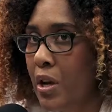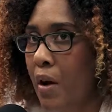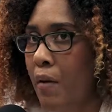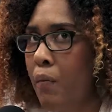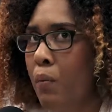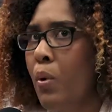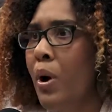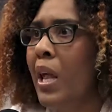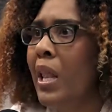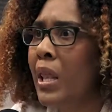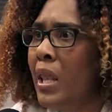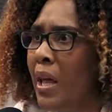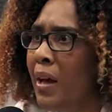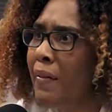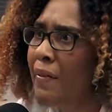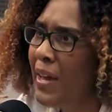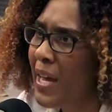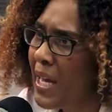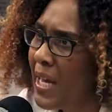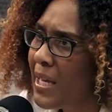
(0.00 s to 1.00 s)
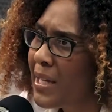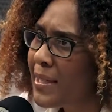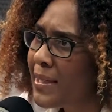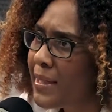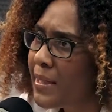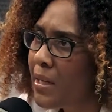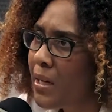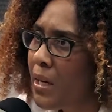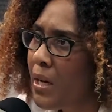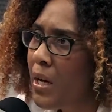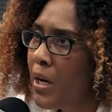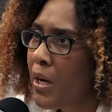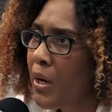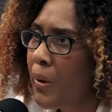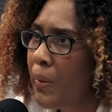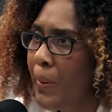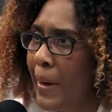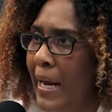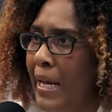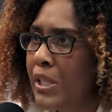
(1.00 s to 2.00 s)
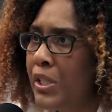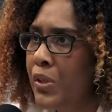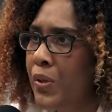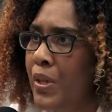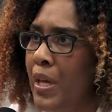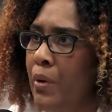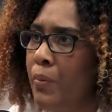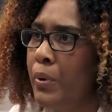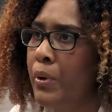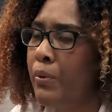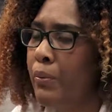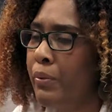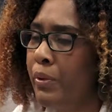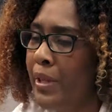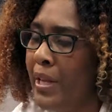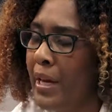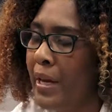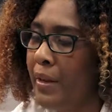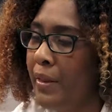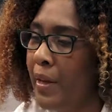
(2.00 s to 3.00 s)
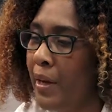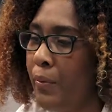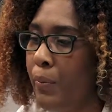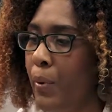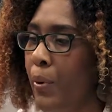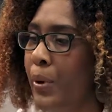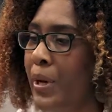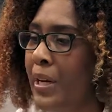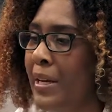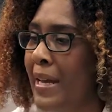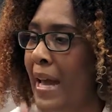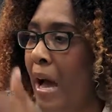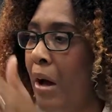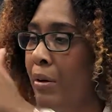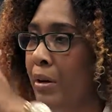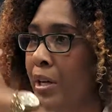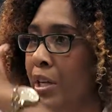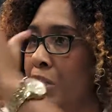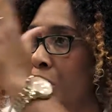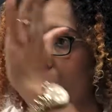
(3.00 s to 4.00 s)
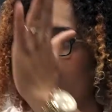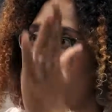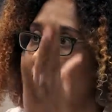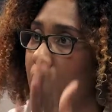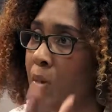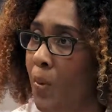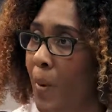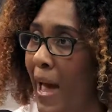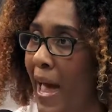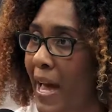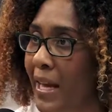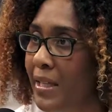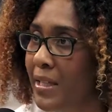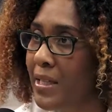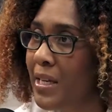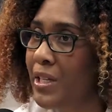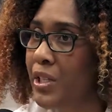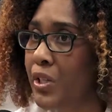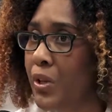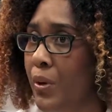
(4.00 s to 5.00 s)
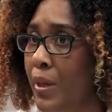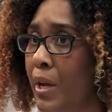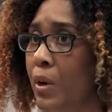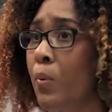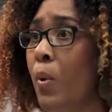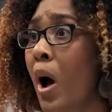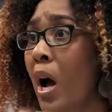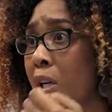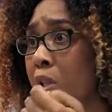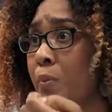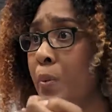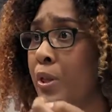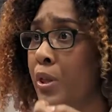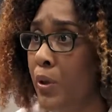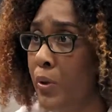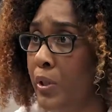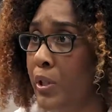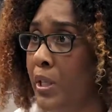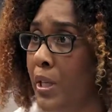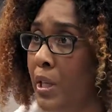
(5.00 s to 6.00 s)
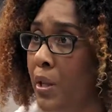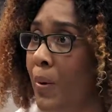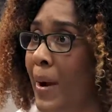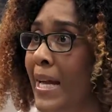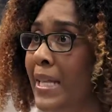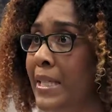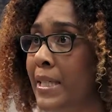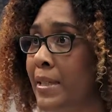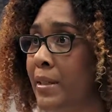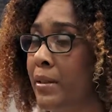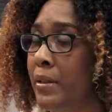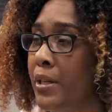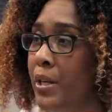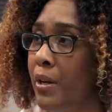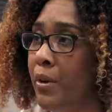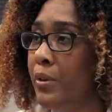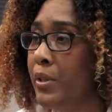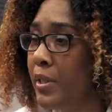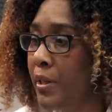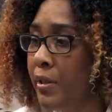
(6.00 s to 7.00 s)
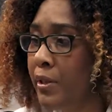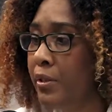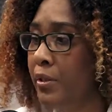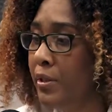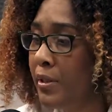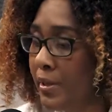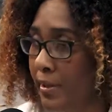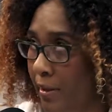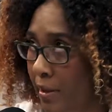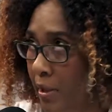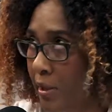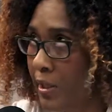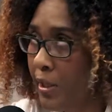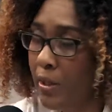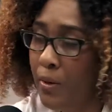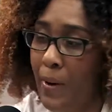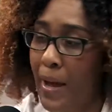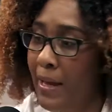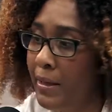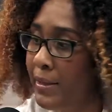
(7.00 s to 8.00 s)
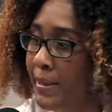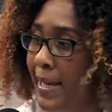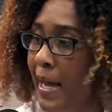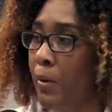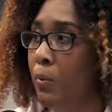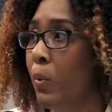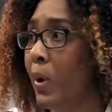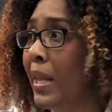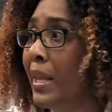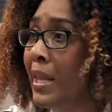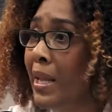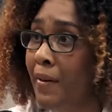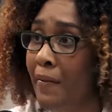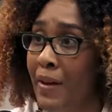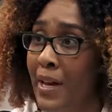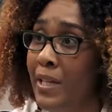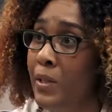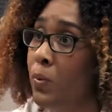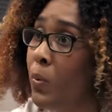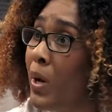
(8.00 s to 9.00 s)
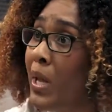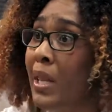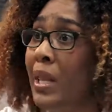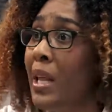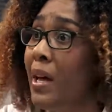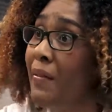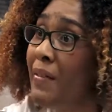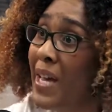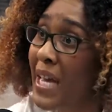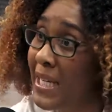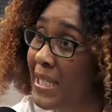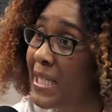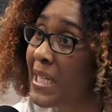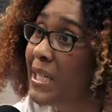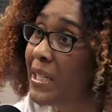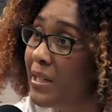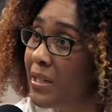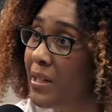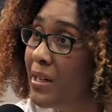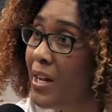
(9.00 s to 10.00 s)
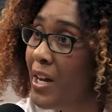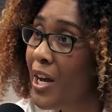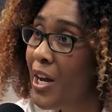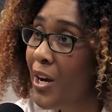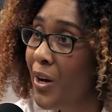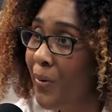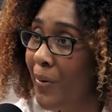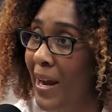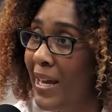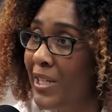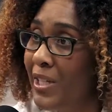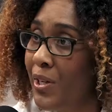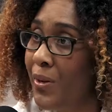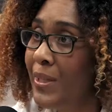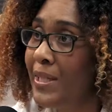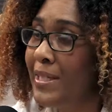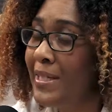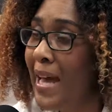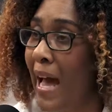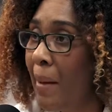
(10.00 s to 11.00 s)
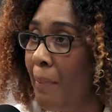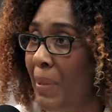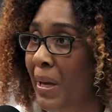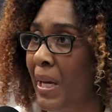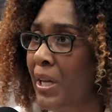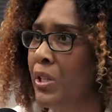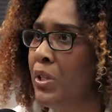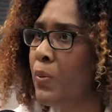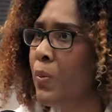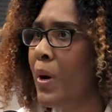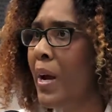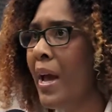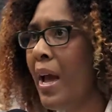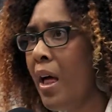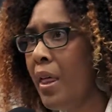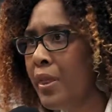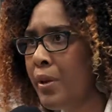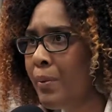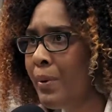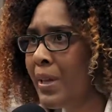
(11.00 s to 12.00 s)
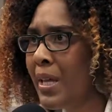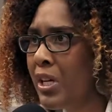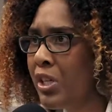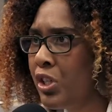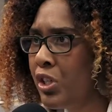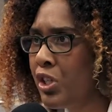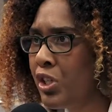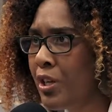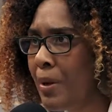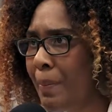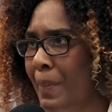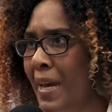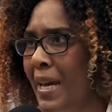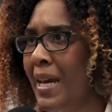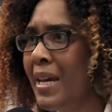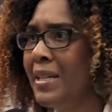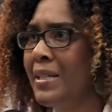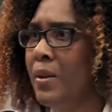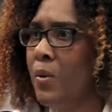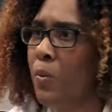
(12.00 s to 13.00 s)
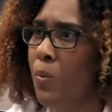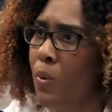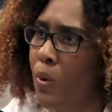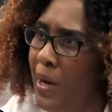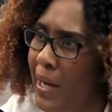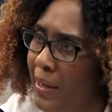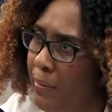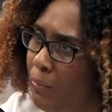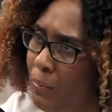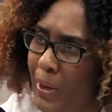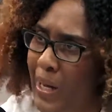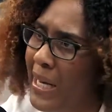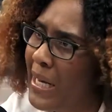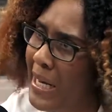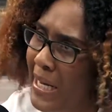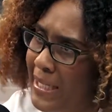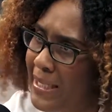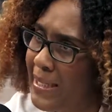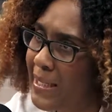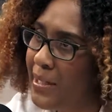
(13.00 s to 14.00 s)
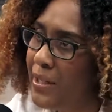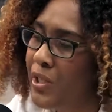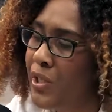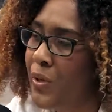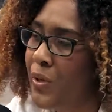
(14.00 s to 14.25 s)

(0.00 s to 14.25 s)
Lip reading: of what love is, right? So they wrote it down in a silhouette, and so they walked with those silhouettes, and the silhouette said what love is, what love isn't, right? So it's tapping into what healthy relationship is and what it isn't,